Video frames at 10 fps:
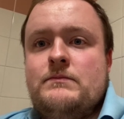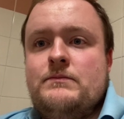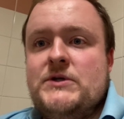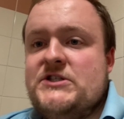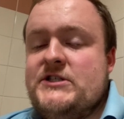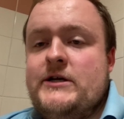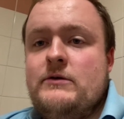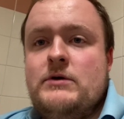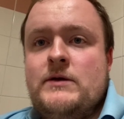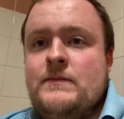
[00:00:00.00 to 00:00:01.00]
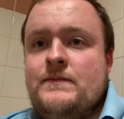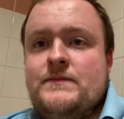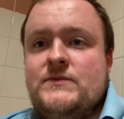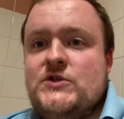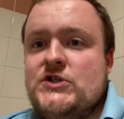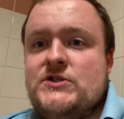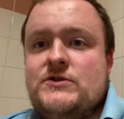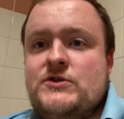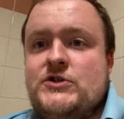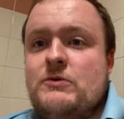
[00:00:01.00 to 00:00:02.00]
But still, just
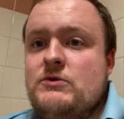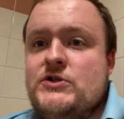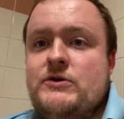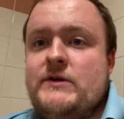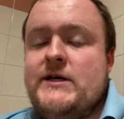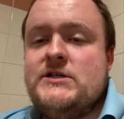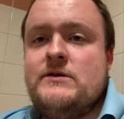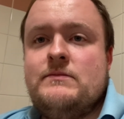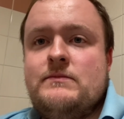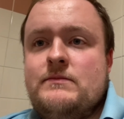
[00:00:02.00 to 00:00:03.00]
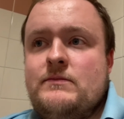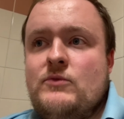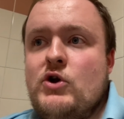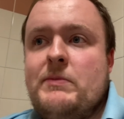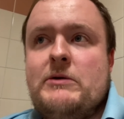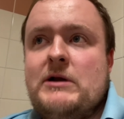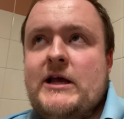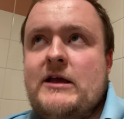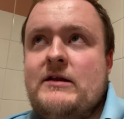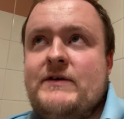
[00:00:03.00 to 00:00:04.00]
don't do that. Nobody would
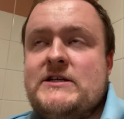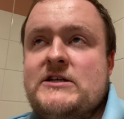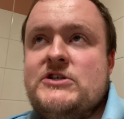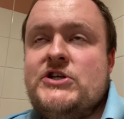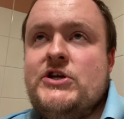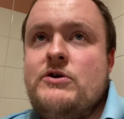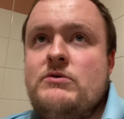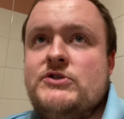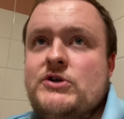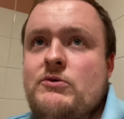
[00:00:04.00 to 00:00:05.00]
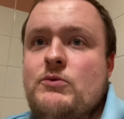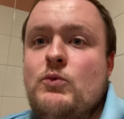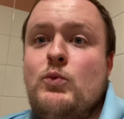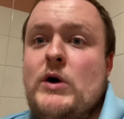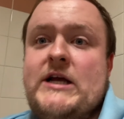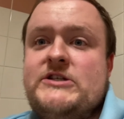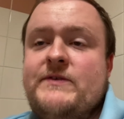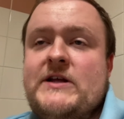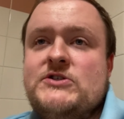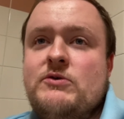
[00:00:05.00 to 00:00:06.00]
like it if I it to you, so why do you
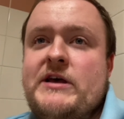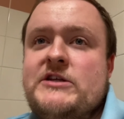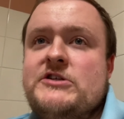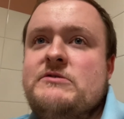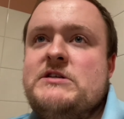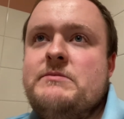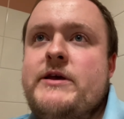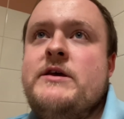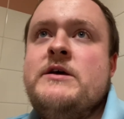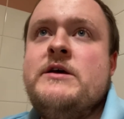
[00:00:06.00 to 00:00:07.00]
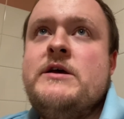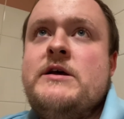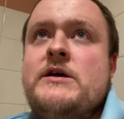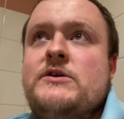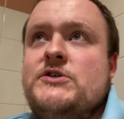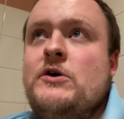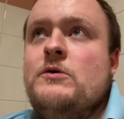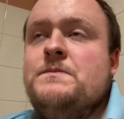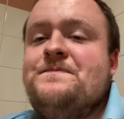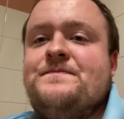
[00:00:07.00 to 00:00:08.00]
think it's okay to do it to me?
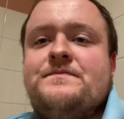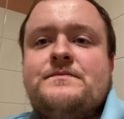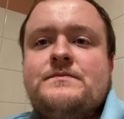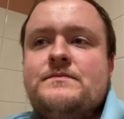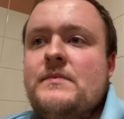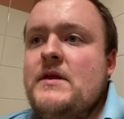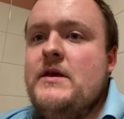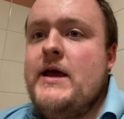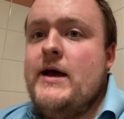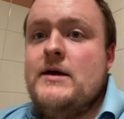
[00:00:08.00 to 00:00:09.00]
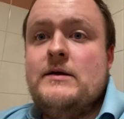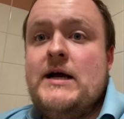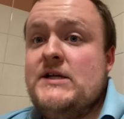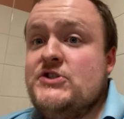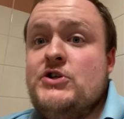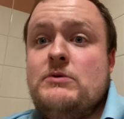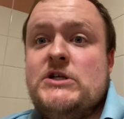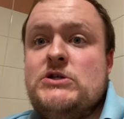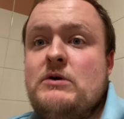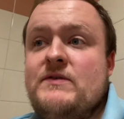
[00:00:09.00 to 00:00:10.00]
So, yeah, as do
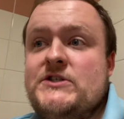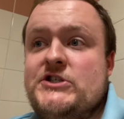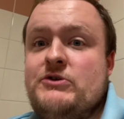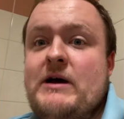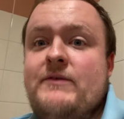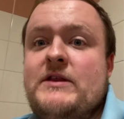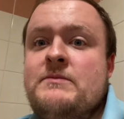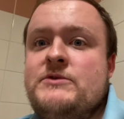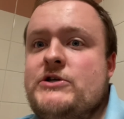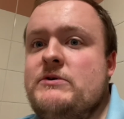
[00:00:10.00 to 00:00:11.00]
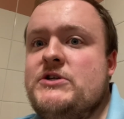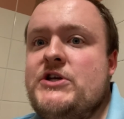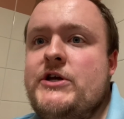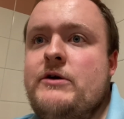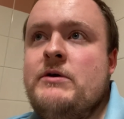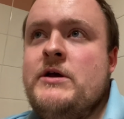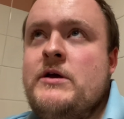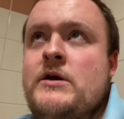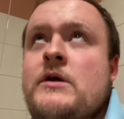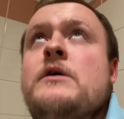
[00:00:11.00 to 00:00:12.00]
unto others as you have them do unto you.
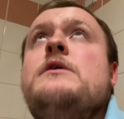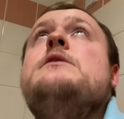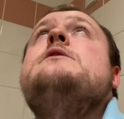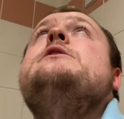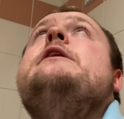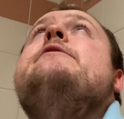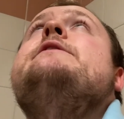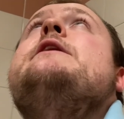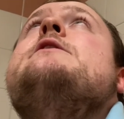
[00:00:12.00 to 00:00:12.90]
You hearing that,